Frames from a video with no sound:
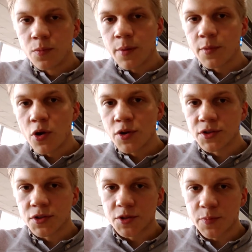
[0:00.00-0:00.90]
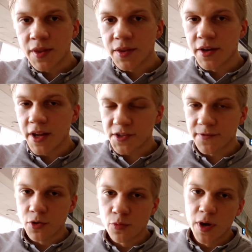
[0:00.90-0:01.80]
I'm going to spend the next
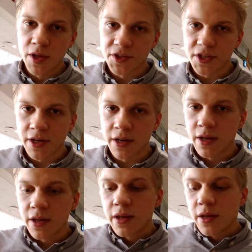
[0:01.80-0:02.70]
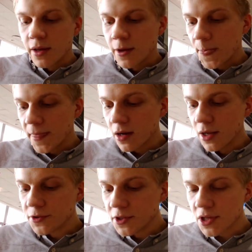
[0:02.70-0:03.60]
few months in the
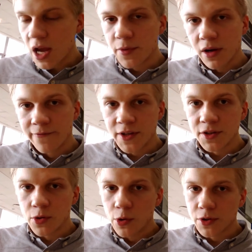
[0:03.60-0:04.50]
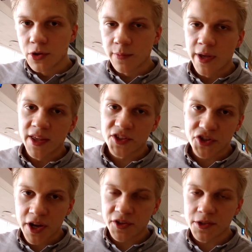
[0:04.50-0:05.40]
country's capital, Windhoek, doing my
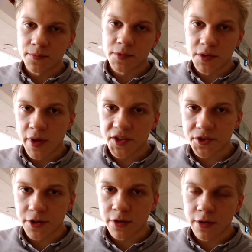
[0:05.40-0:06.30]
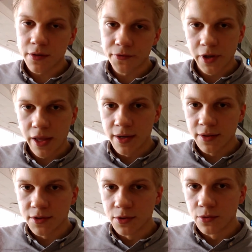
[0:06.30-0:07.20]
exchange semester
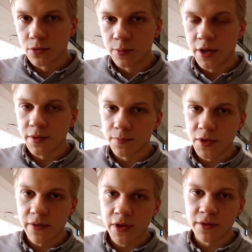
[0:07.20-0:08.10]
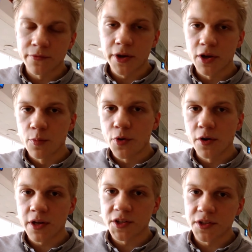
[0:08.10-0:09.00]
related to my PBN radio
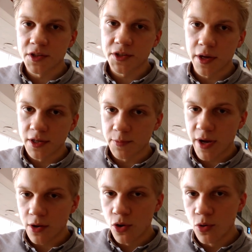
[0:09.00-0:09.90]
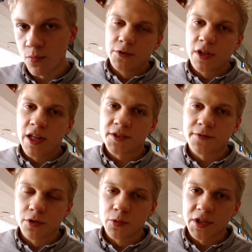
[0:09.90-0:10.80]
broadcasting studies back home. For the last
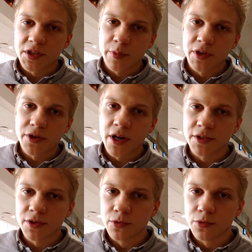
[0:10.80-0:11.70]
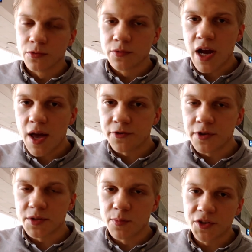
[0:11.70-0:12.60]
few weeks, I've been trying to gather
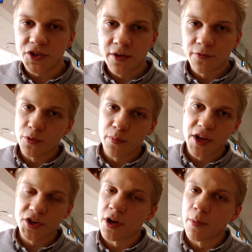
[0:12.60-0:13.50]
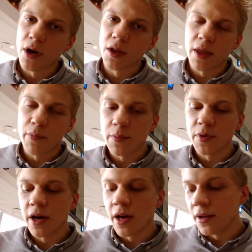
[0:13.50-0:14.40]
as much information about
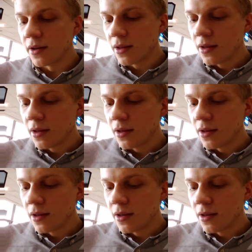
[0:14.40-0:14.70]
Namibia and